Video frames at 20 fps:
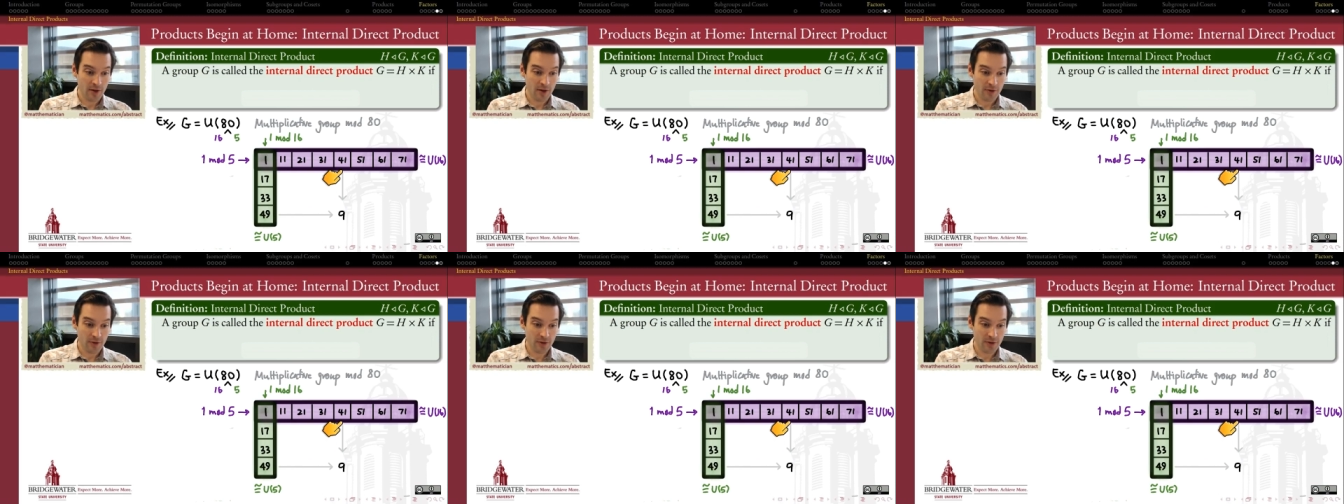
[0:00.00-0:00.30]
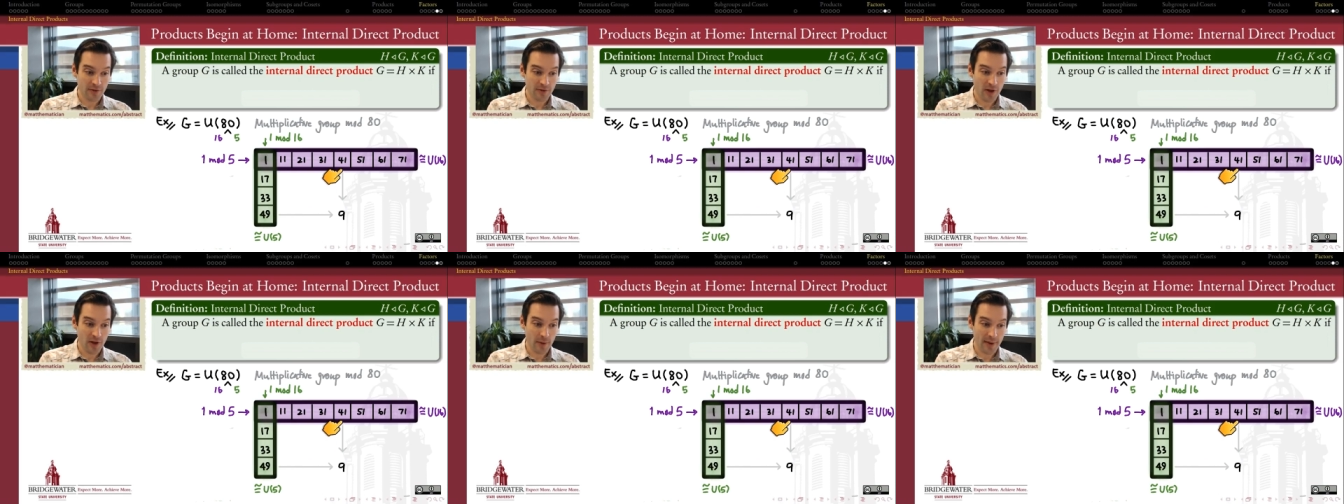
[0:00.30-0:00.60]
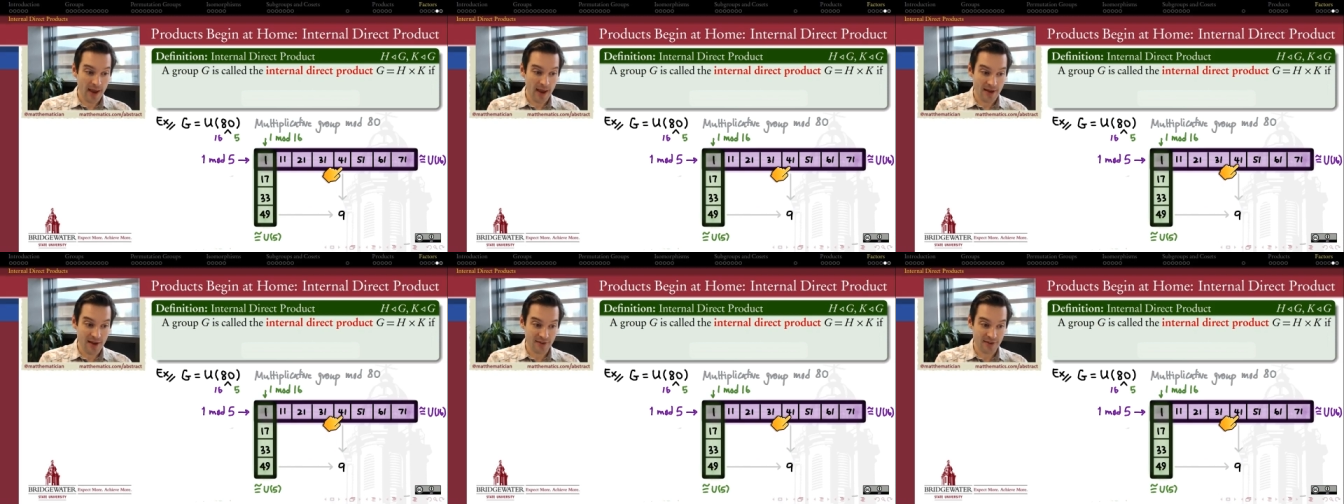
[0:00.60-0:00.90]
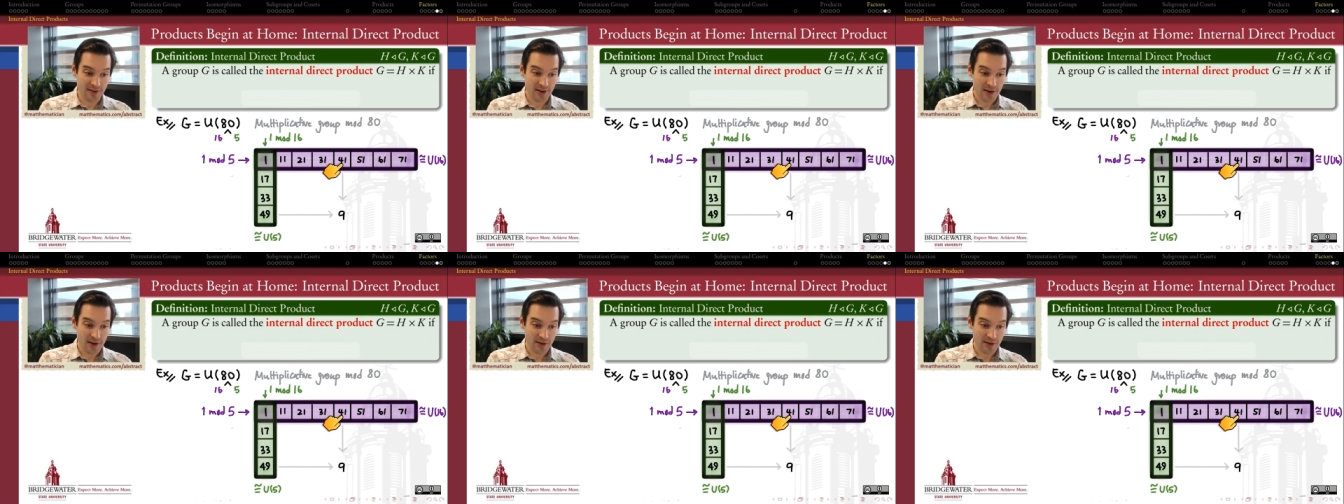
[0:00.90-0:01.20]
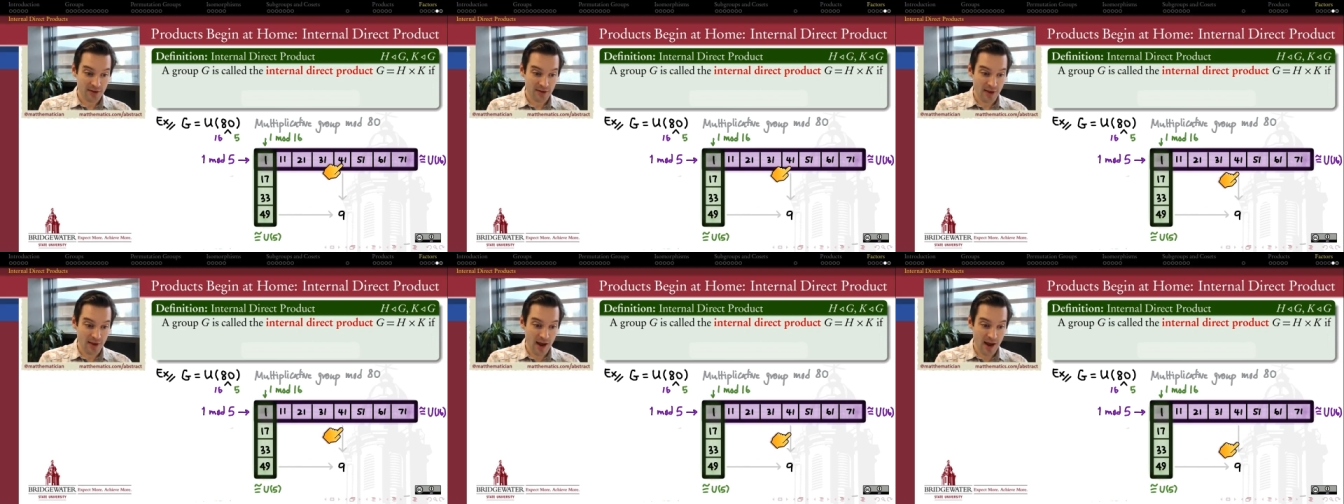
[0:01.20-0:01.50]
first of all we ask,
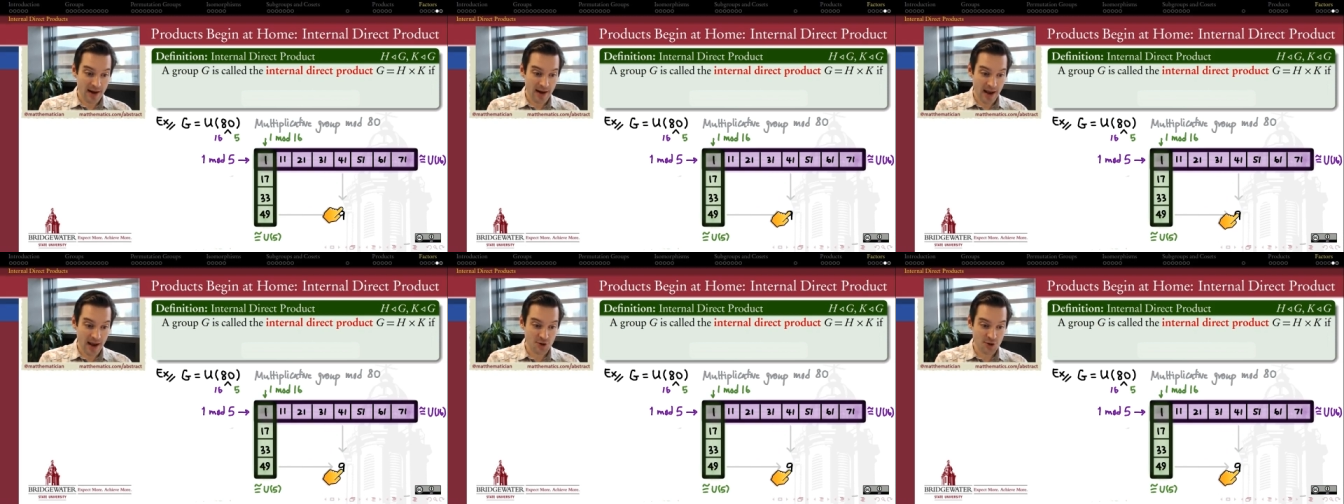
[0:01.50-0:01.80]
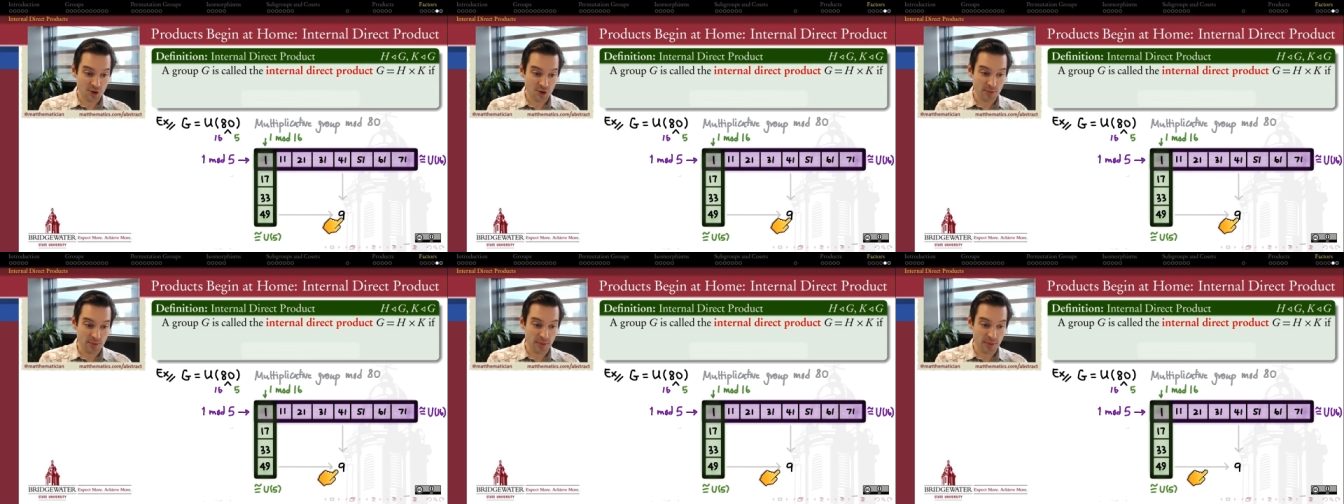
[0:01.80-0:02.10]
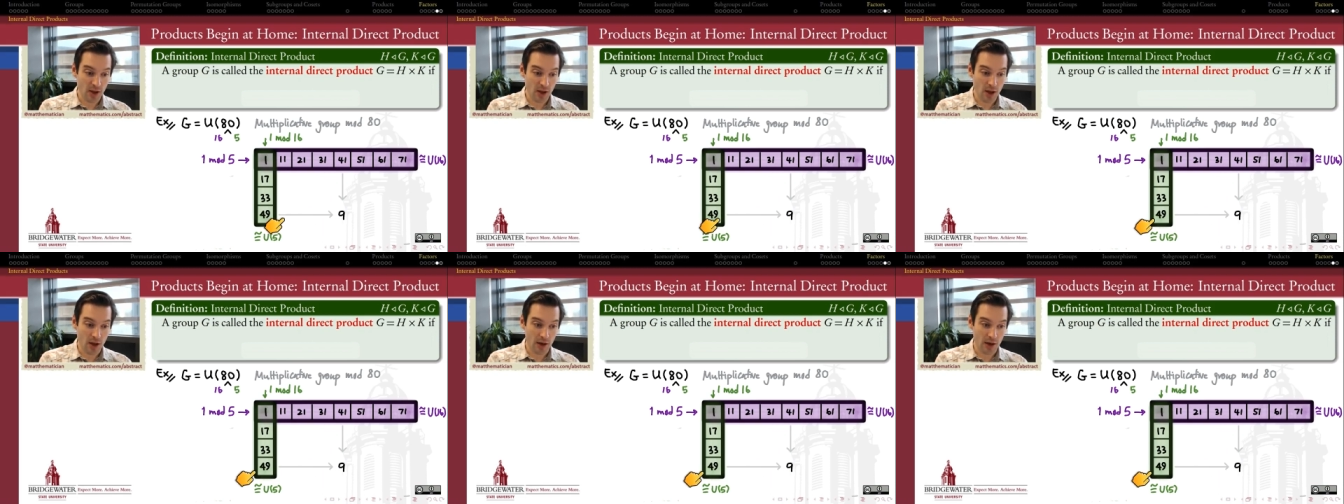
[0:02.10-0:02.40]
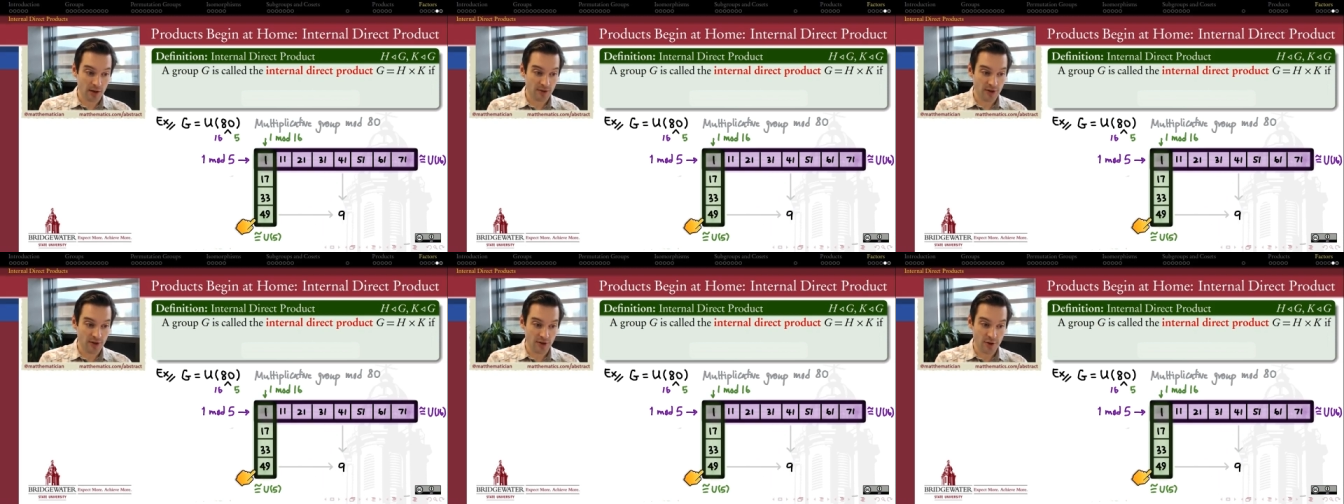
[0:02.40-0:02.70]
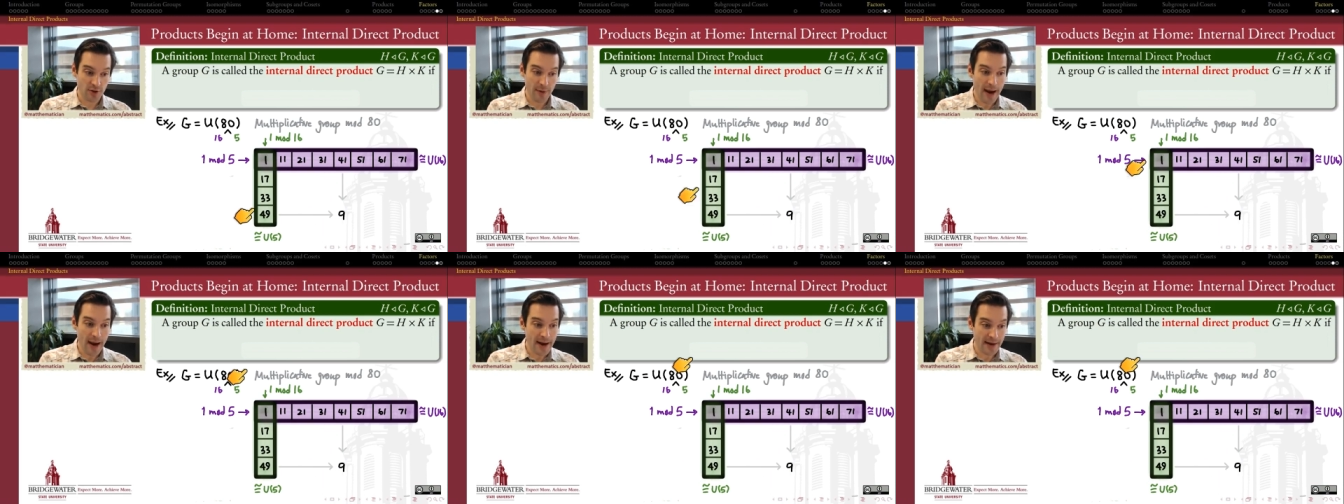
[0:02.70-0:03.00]
does 9 actually belong
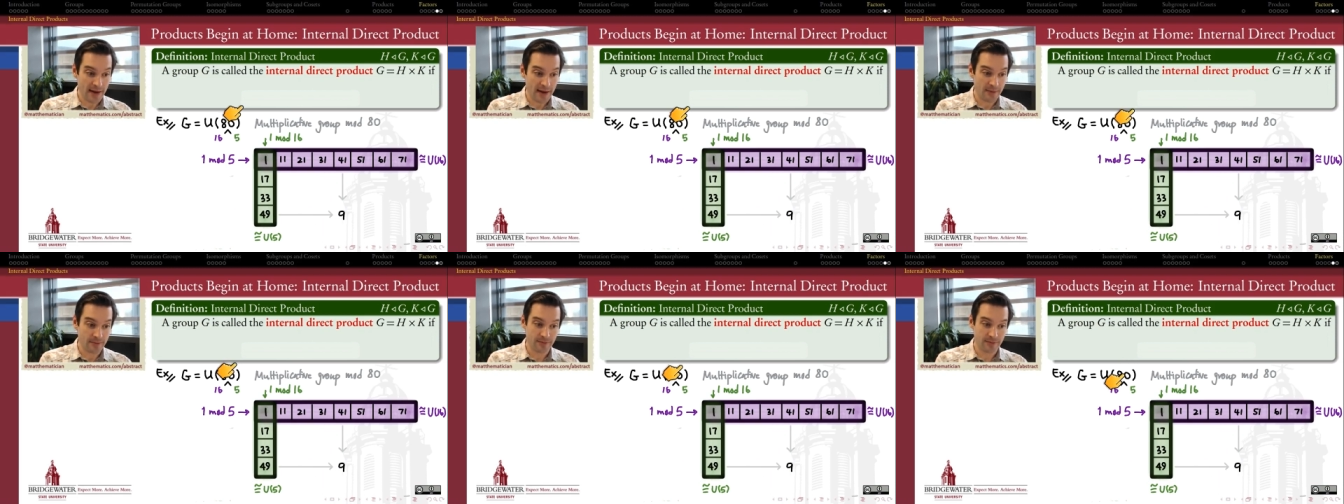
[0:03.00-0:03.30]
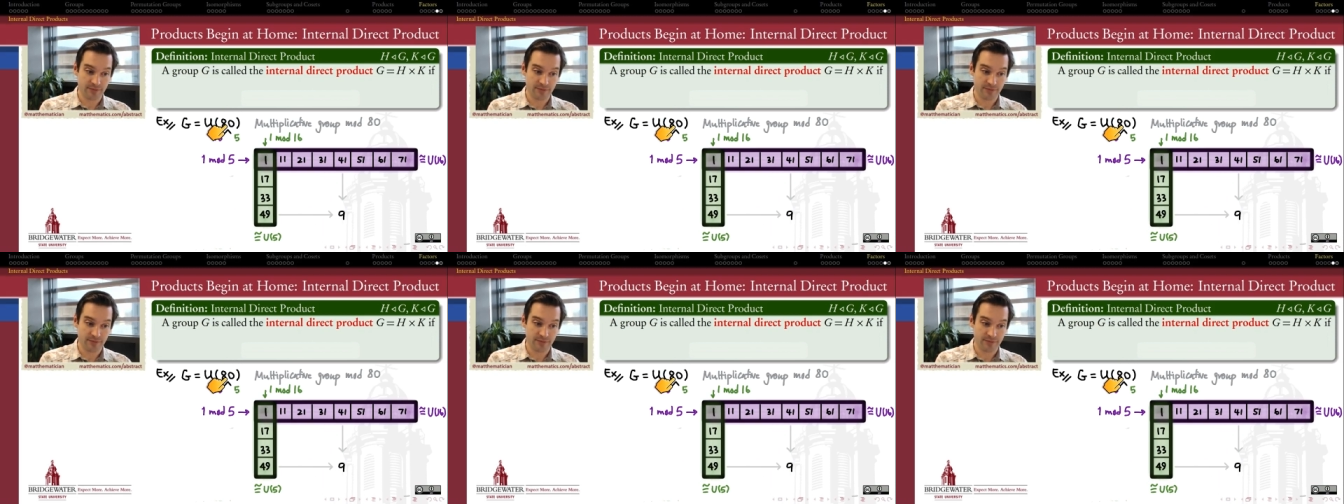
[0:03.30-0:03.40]
to U80?